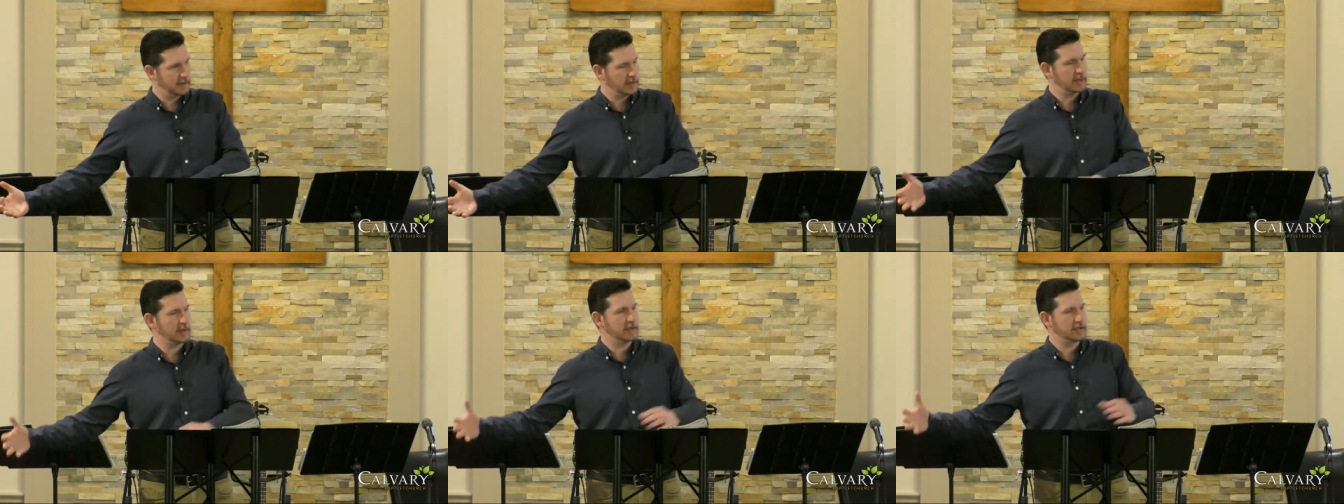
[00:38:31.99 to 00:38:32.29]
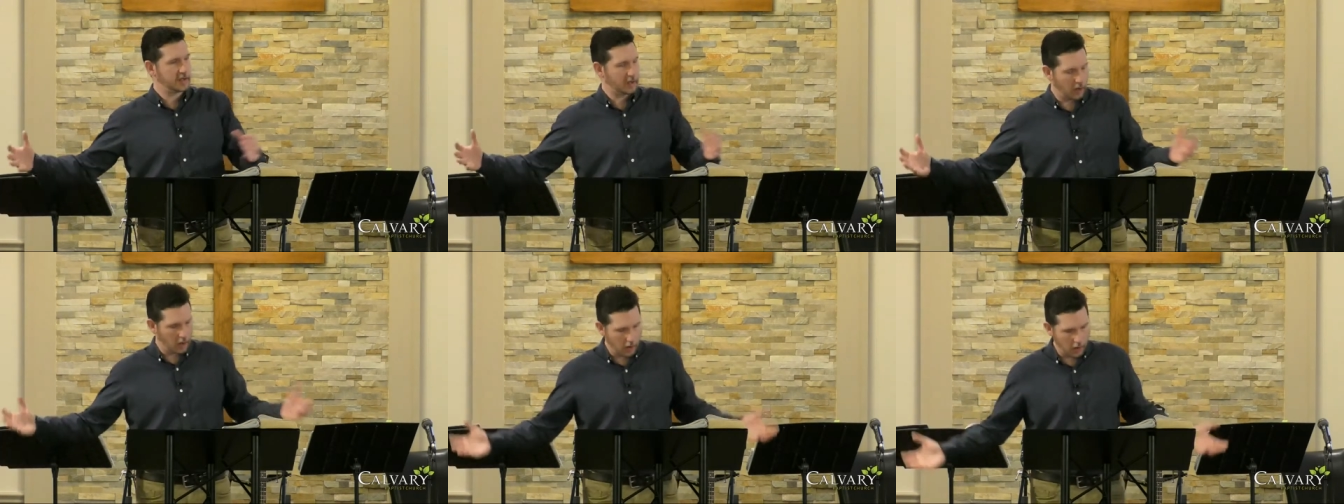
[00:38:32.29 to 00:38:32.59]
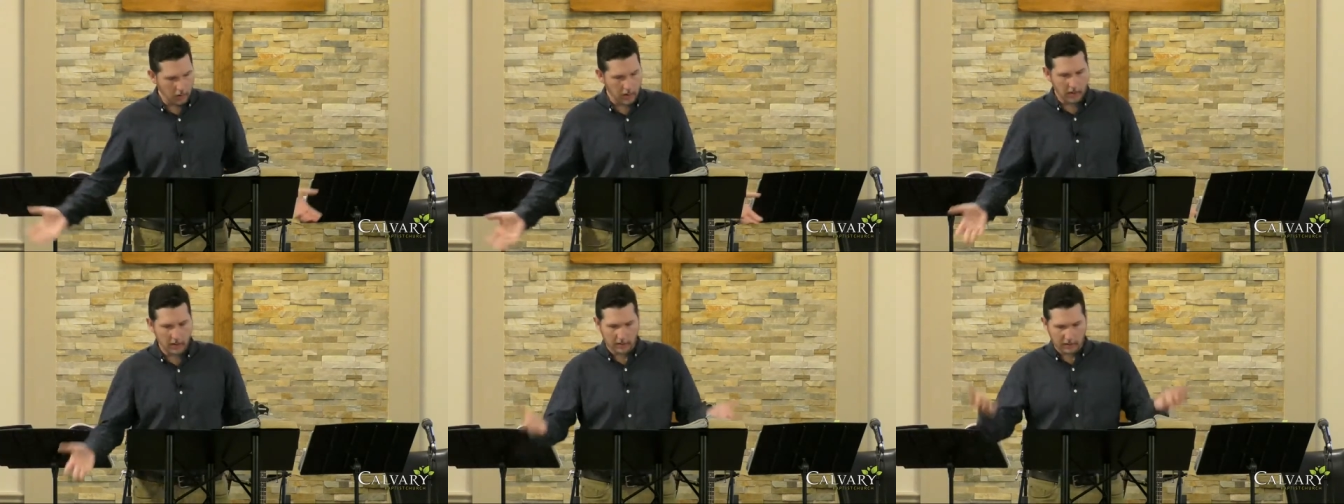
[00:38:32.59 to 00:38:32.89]
And
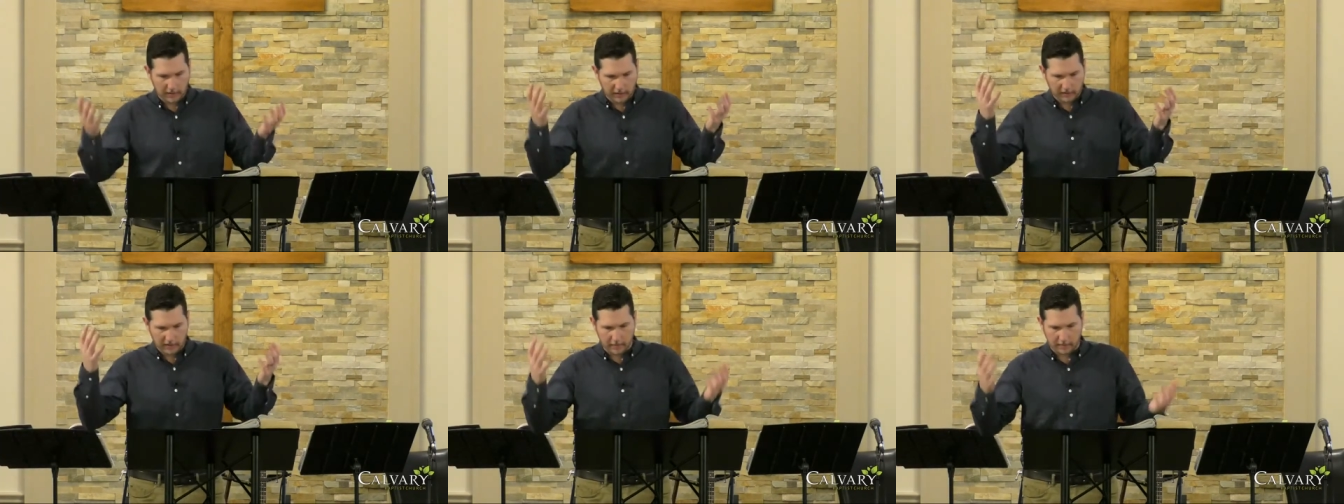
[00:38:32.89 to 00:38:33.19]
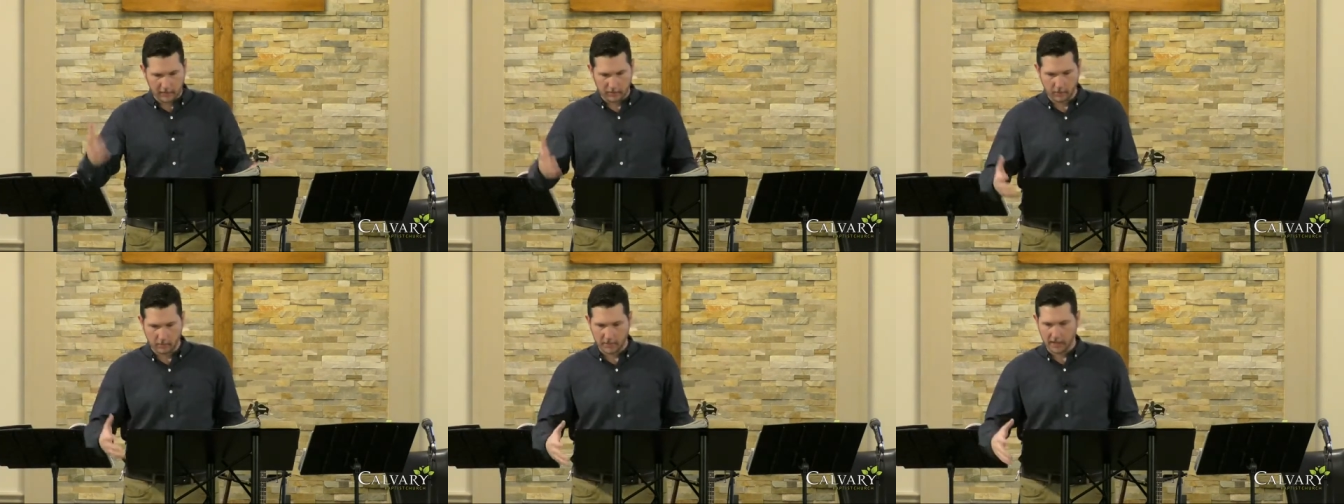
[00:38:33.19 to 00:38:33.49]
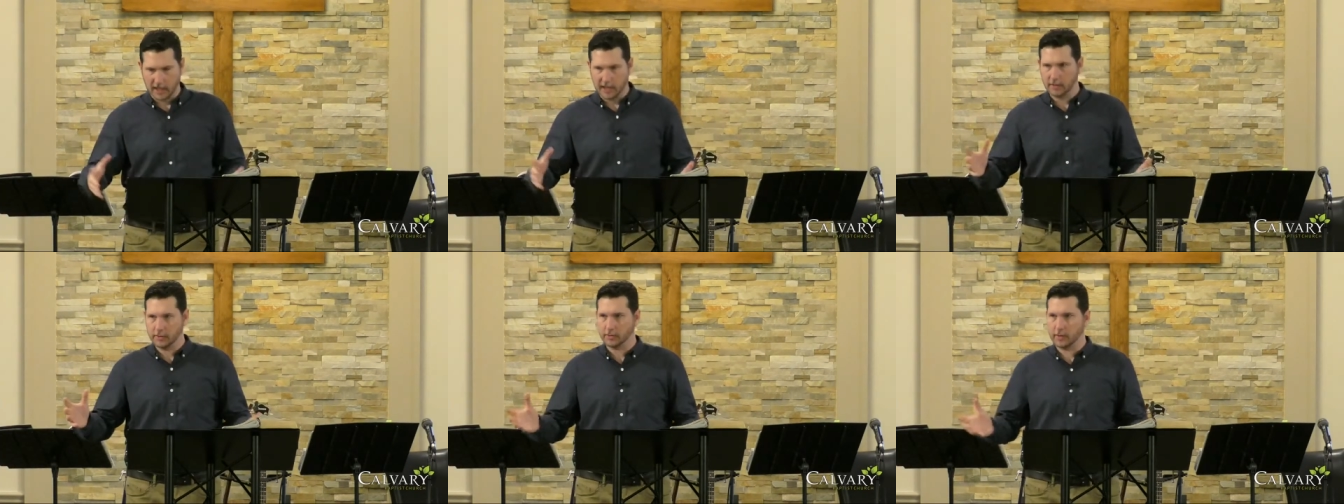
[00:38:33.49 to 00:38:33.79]
so lift up your
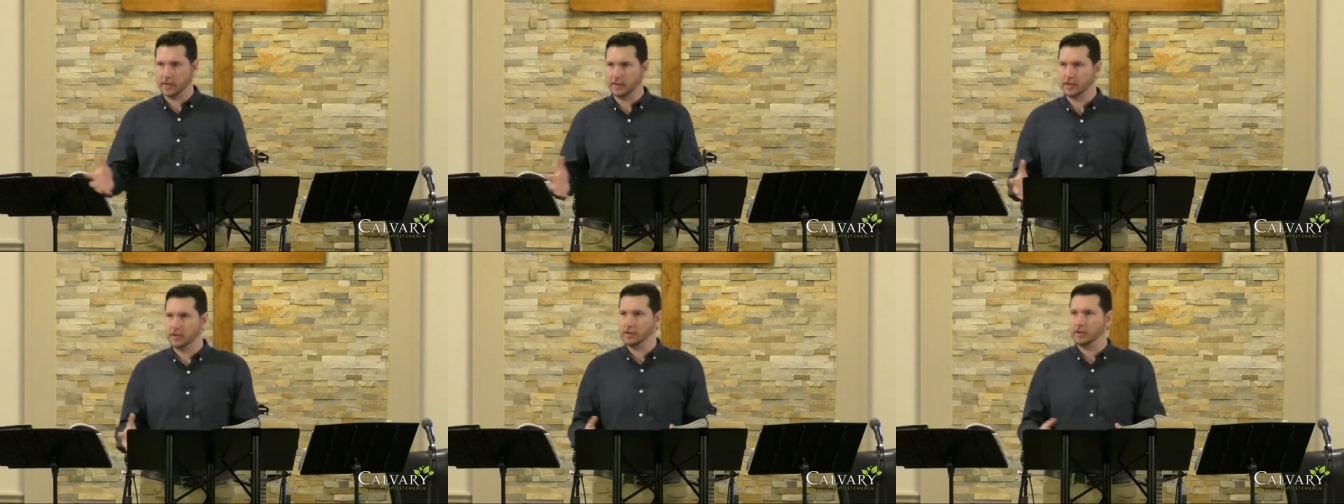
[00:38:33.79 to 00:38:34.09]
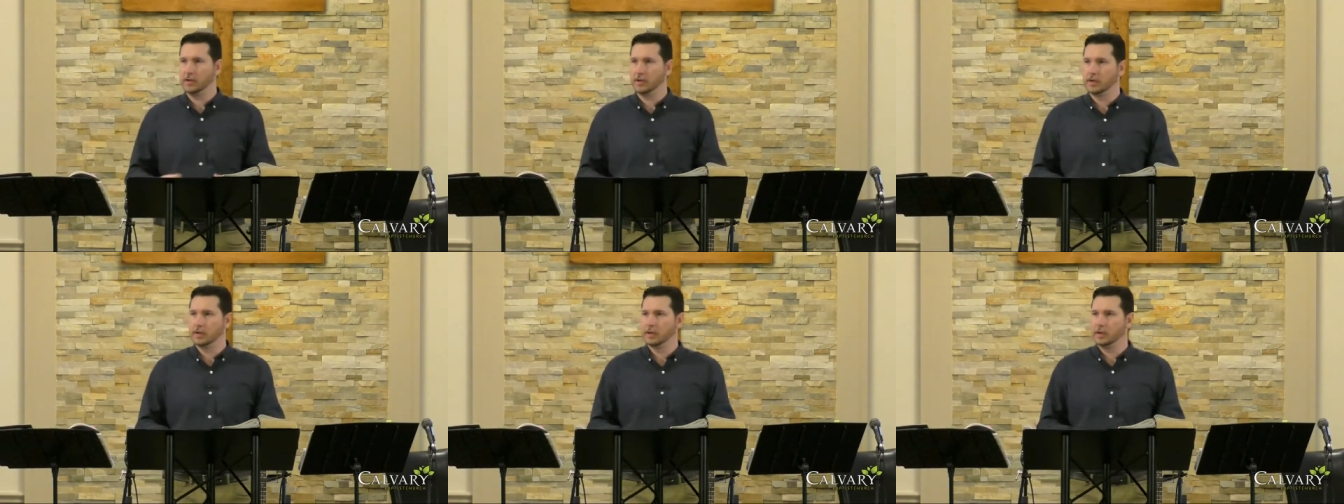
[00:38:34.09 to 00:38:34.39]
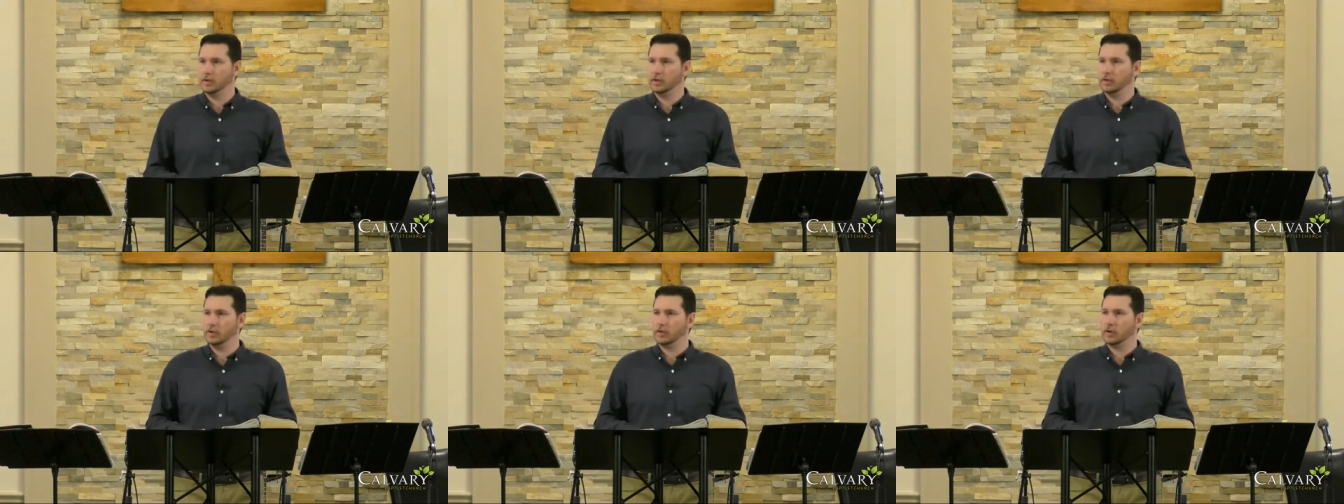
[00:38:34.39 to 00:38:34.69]
dripping hand, strengthen your,
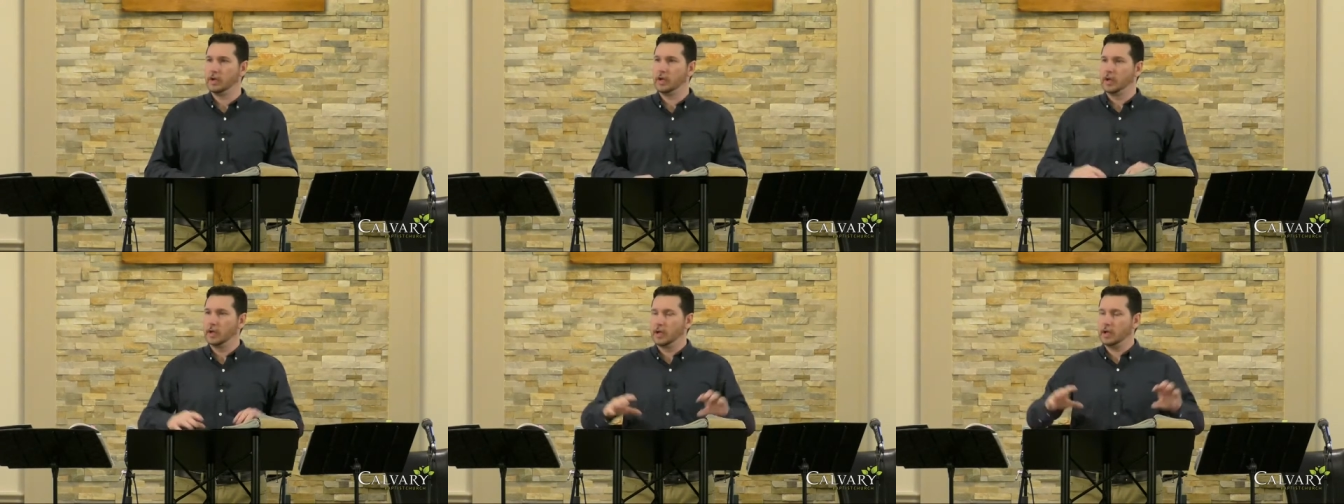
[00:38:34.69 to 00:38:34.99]
your